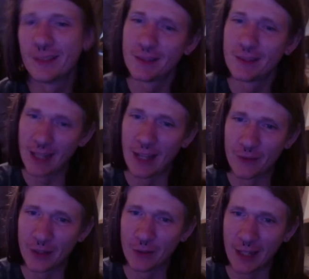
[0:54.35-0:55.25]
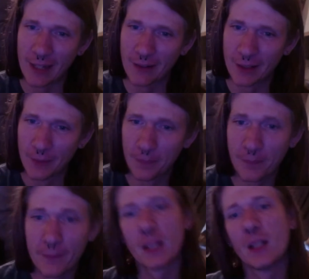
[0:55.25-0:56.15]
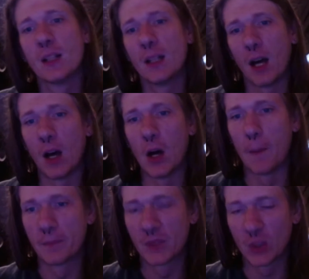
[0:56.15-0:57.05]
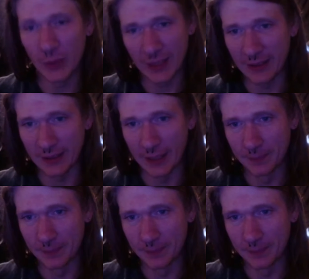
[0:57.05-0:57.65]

Not the video diary, though. So with that said,